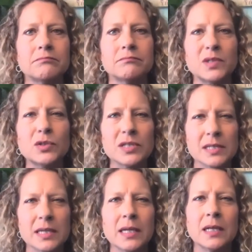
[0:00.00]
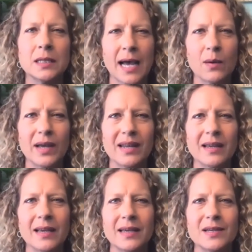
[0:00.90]
you're just going to allow it
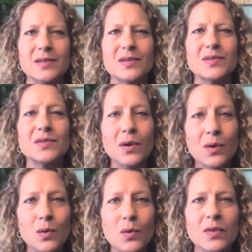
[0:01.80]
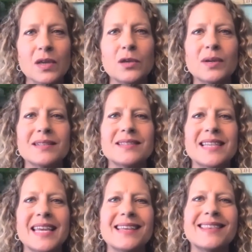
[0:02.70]
so that you can
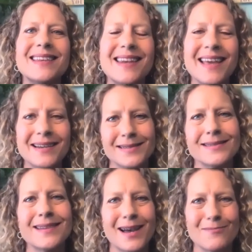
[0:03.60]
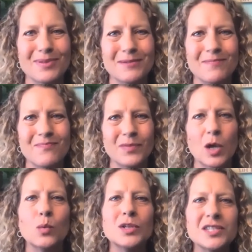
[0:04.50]
take the next step,
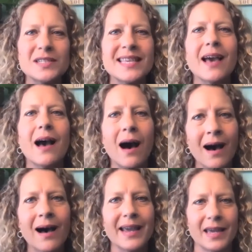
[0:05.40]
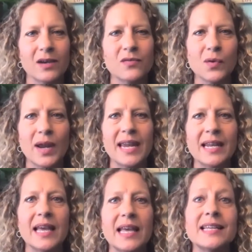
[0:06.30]
which is the I of RAIN,
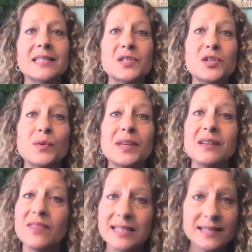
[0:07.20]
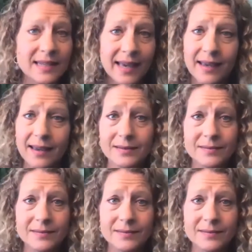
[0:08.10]
and it's to investigate.